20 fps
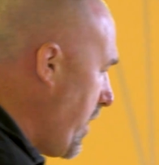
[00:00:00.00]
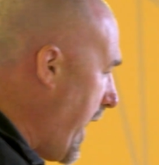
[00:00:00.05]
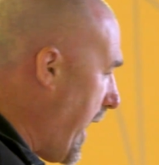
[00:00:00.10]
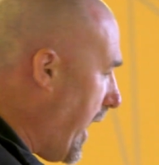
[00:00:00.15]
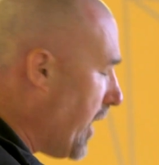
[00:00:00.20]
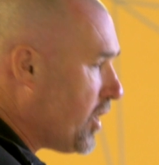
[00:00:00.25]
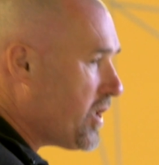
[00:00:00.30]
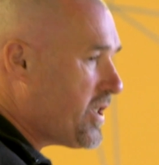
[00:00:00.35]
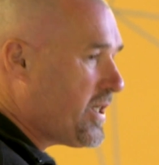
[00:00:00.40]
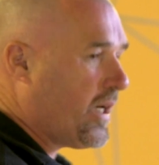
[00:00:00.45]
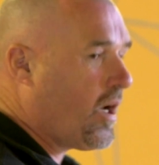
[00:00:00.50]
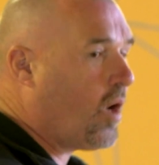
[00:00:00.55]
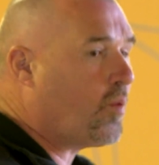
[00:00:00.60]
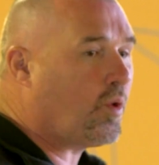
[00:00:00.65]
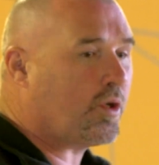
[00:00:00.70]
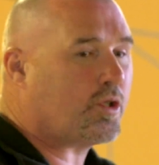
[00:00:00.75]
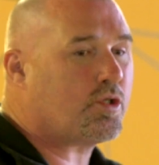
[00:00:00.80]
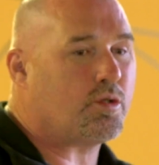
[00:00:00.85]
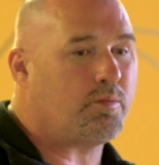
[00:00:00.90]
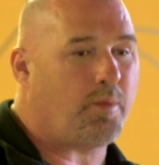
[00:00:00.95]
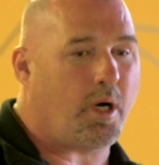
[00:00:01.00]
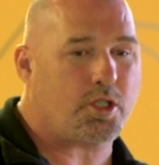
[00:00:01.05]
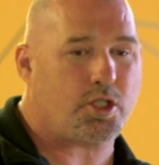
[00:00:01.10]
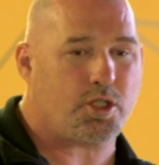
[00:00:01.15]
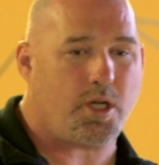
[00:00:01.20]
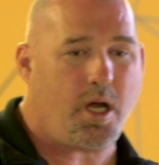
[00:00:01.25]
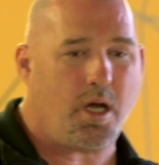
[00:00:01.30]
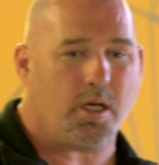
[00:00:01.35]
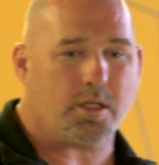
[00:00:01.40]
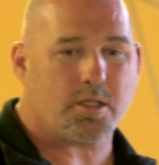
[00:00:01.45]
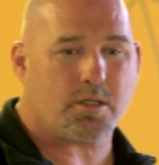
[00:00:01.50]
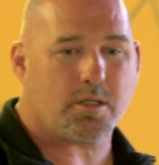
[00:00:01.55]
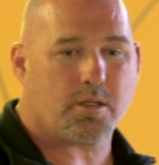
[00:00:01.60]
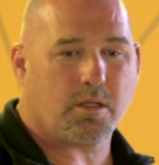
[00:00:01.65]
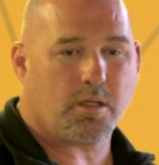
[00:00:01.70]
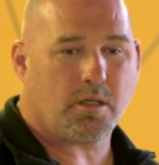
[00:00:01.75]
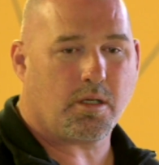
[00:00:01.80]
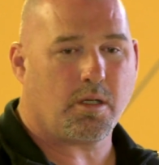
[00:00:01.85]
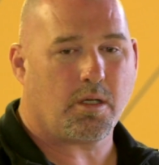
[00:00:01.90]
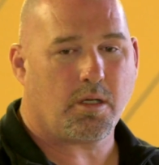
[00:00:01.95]
that and I said, I want to do martial arts.
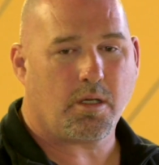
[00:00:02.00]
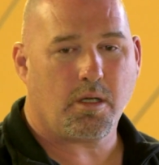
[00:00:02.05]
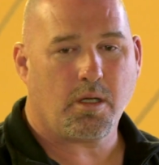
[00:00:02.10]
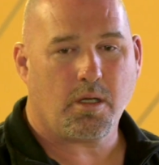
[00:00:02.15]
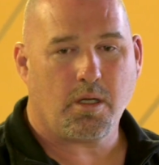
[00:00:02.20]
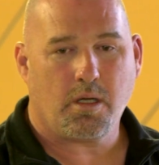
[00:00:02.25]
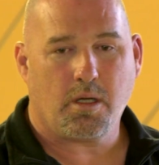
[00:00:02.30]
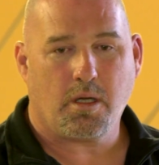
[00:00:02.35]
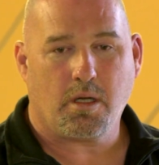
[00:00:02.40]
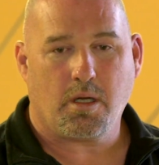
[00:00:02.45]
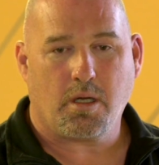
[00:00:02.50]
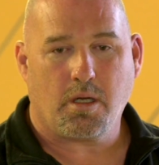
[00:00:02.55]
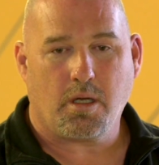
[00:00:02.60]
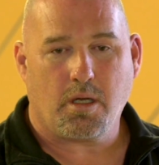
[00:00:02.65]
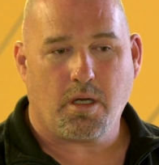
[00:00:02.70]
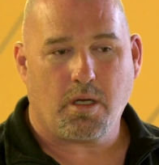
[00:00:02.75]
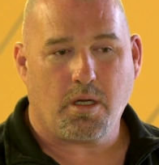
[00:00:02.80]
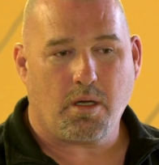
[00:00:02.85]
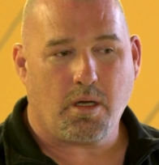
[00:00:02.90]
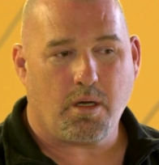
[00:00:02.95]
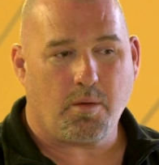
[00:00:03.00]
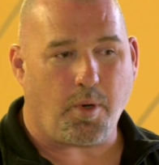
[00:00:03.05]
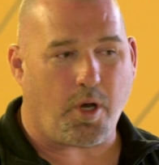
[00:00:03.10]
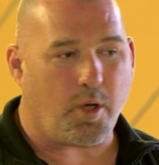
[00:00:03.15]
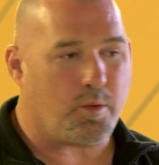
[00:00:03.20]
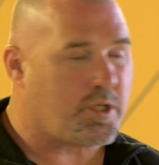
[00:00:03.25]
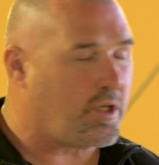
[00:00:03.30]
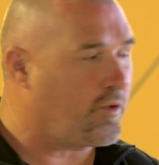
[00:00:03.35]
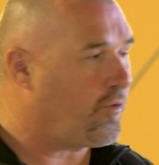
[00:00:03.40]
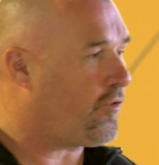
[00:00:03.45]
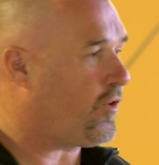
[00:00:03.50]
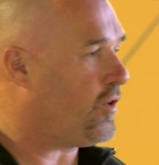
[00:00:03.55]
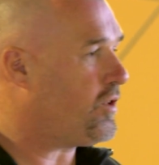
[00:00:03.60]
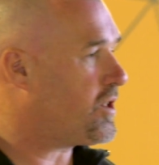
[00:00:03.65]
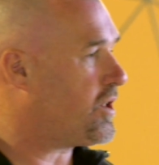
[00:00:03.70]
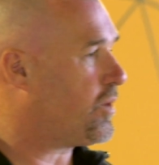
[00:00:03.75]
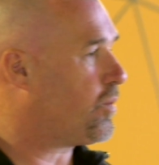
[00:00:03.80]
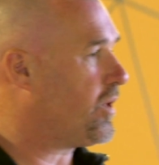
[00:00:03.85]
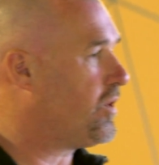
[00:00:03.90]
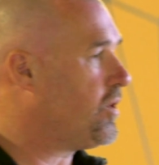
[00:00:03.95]
But I was
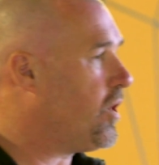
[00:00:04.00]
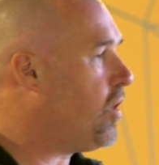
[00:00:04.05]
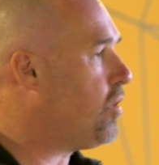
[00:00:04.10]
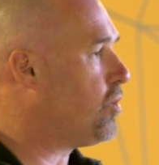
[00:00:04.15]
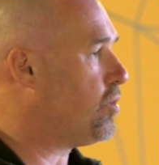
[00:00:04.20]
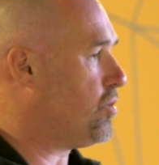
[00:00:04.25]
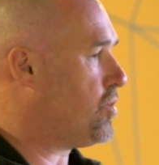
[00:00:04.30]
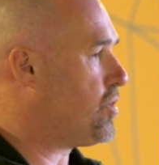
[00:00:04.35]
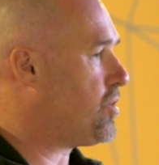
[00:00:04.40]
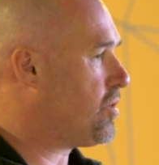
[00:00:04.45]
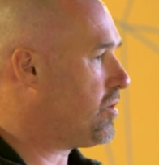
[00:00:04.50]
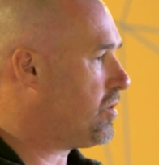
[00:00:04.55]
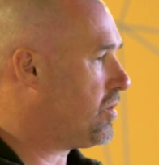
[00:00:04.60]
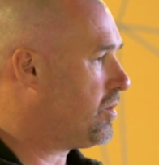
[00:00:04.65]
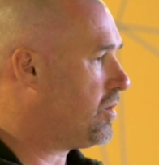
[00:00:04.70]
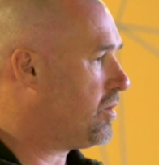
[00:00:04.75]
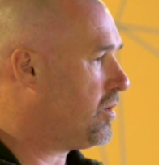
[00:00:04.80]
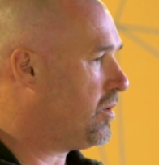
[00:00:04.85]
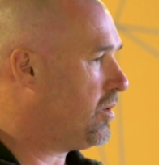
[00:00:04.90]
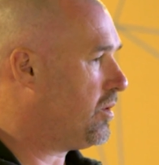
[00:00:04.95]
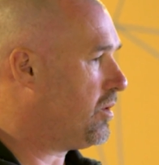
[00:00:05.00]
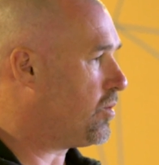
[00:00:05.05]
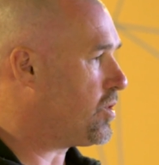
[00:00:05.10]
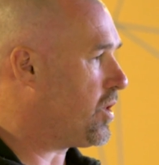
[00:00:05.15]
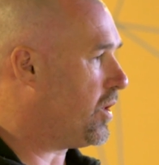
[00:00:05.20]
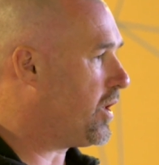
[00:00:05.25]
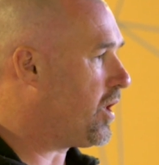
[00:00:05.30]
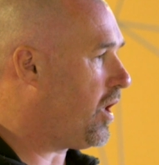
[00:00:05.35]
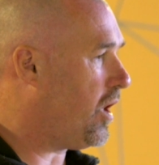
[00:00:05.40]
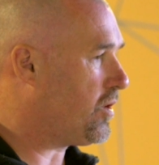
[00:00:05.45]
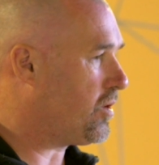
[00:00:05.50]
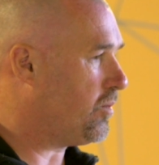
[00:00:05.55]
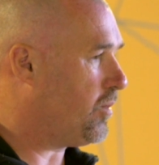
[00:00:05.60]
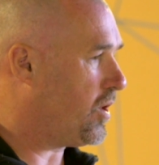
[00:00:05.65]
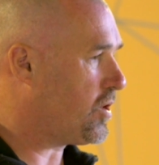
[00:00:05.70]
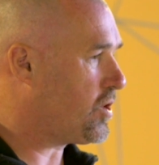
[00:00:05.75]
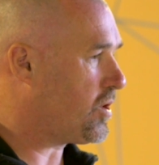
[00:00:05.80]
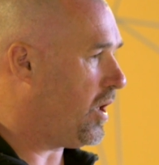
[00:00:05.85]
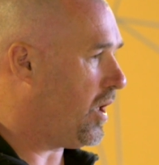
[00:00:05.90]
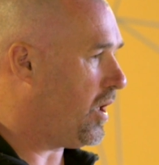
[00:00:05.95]
confronted with no's. It was like, you can't do
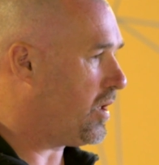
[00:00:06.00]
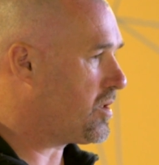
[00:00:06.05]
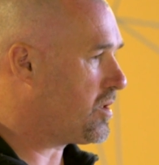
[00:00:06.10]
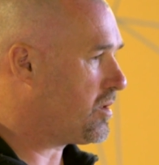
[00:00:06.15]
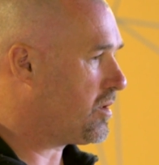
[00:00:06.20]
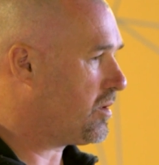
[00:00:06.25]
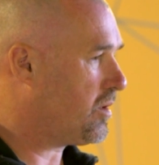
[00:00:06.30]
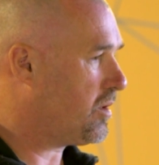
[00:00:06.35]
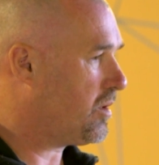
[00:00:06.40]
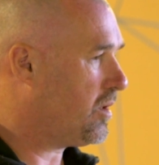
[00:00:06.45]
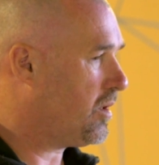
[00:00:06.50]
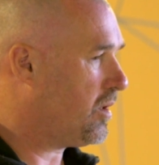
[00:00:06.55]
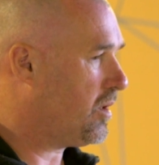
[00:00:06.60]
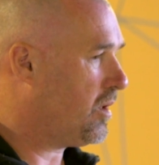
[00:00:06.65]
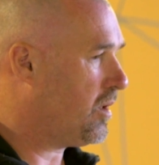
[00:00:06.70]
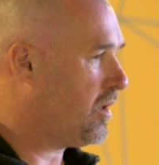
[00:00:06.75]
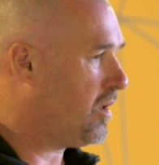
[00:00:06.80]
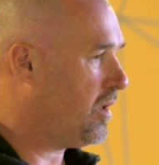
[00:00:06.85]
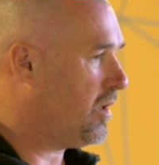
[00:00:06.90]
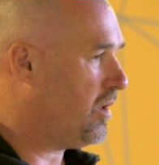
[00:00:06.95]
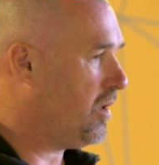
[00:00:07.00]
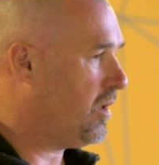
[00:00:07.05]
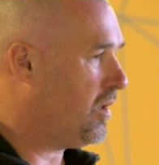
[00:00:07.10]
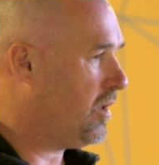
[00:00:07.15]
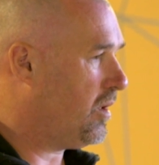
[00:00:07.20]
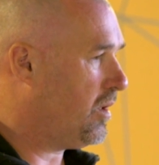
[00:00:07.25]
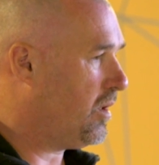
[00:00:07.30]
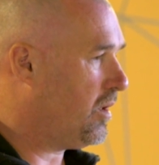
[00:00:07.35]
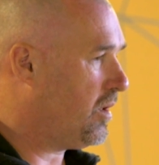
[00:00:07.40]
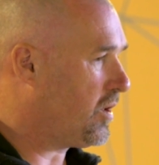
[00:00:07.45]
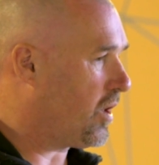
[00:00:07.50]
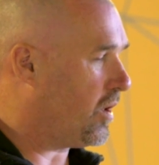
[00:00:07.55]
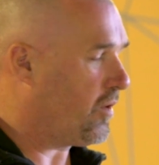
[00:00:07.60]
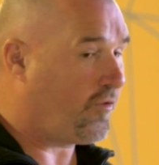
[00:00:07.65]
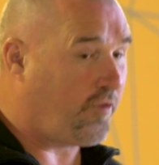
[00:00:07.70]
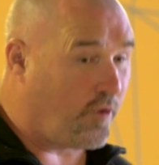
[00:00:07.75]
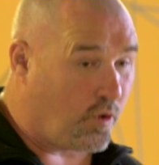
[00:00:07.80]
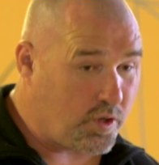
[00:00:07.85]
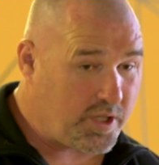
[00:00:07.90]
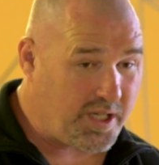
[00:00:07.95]
martial arts. You can't
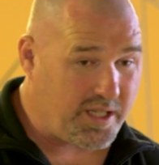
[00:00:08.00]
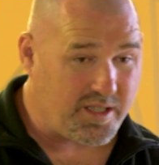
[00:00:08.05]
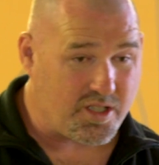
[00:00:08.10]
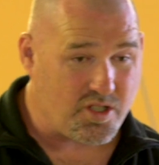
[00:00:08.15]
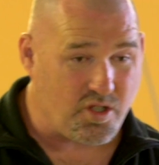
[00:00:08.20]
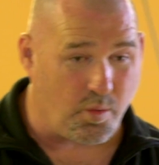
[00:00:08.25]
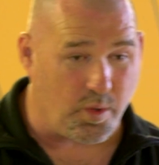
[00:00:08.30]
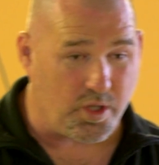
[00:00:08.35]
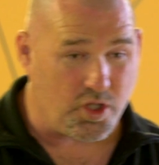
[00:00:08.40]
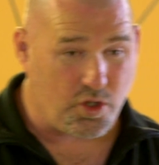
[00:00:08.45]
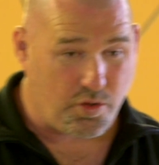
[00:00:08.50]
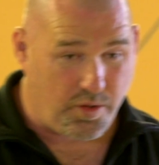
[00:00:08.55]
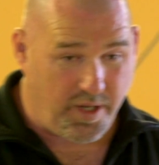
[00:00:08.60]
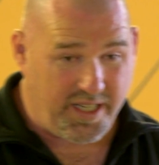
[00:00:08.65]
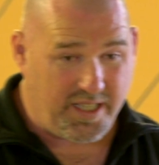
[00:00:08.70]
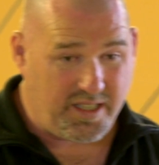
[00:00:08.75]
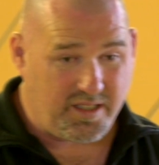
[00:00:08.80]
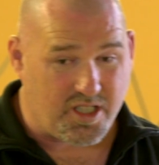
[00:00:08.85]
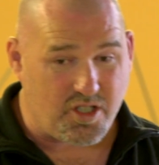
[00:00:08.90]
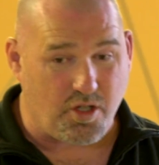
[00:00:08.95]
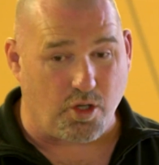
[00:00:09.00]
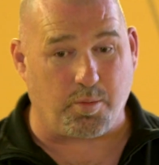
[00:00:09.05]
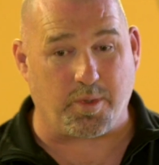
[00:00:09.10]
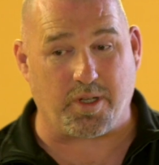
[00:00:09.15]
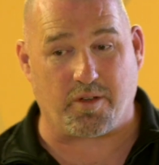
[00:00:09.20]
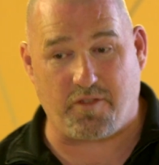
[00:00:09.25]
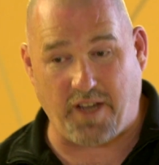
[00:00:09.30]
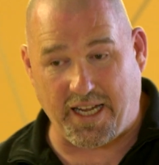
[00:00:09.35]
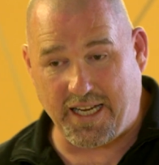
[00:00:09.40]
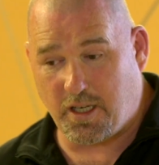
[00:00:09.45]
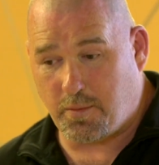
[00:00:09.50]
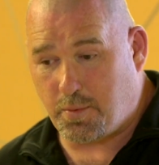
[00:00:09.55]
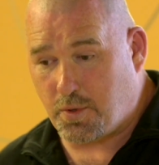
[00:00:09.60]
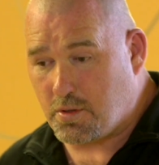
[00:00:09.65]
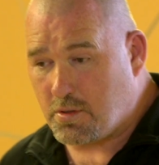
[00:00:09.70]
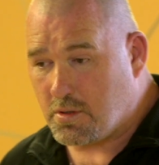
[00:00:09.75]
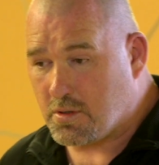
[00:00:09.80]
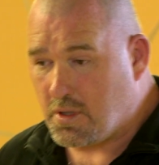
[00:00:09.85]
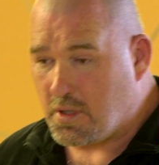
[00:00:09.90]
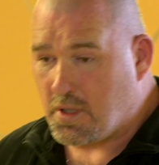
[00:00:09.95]
afford it. There's nowhere to train. There's nobody
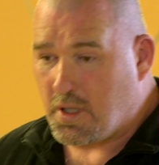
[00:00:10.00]
available.